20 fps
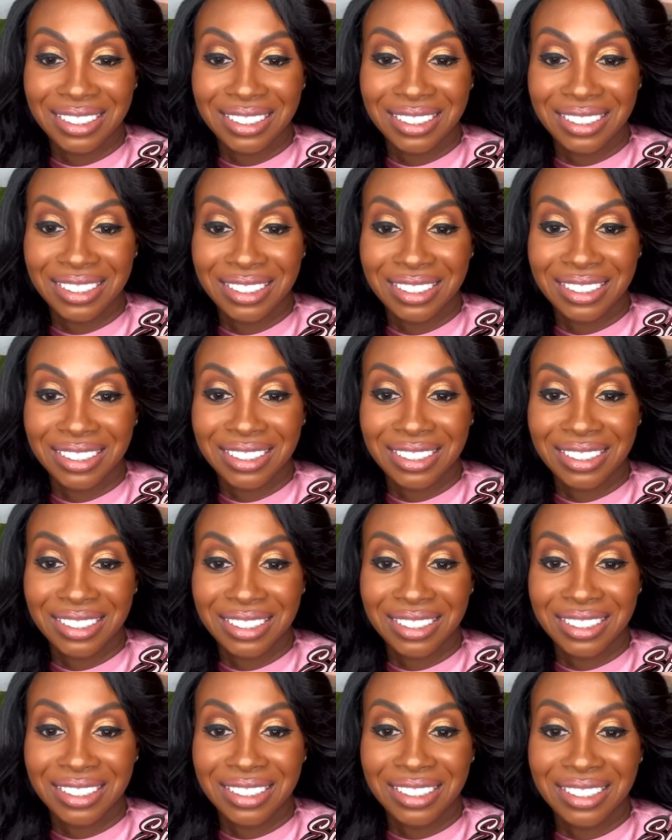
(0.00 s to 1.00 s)

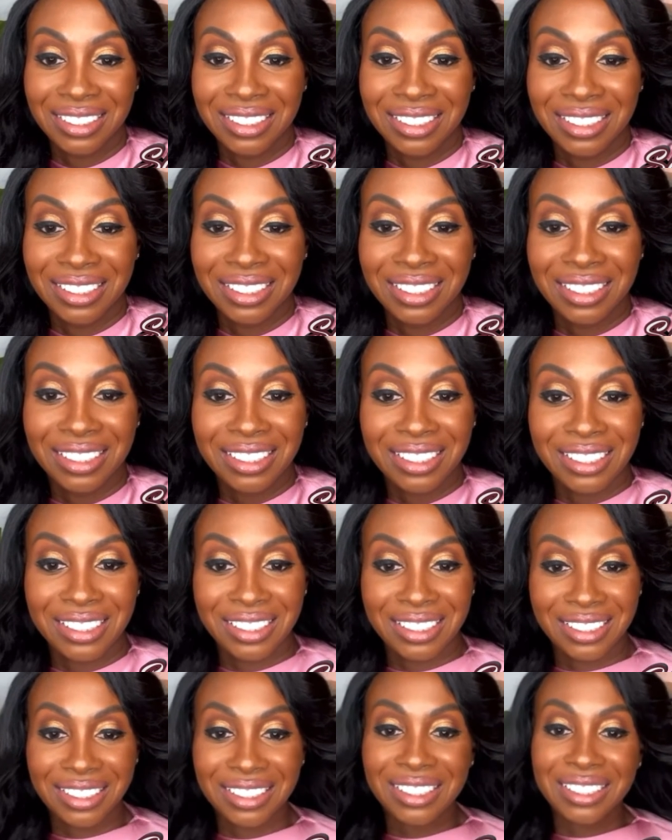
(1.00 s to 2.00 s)

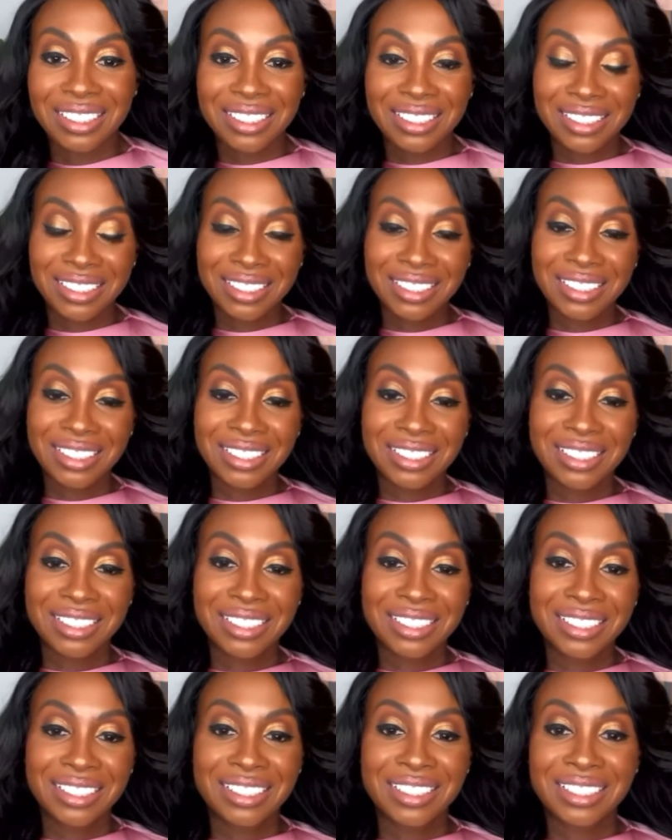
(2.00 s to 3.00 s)

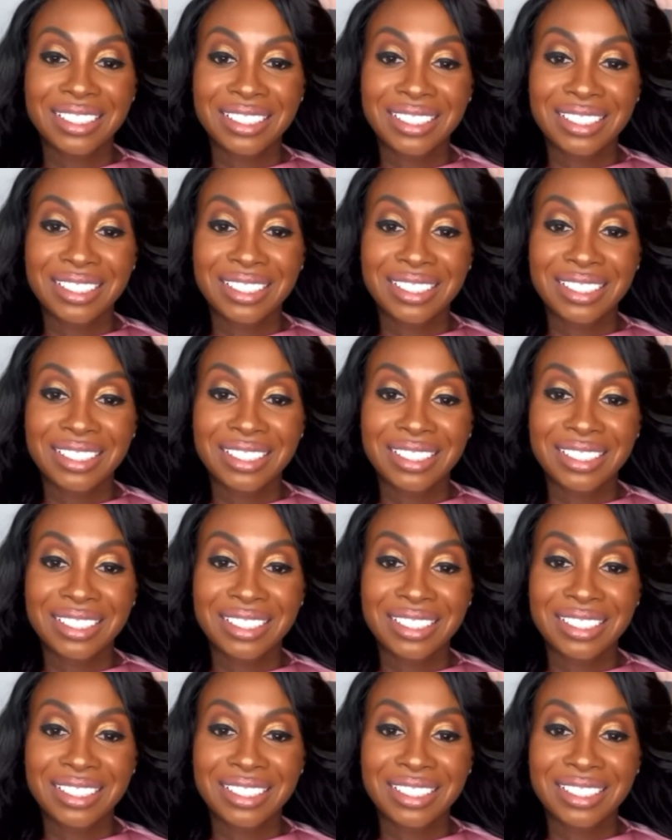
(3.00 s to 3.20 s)
The person shown says nothing.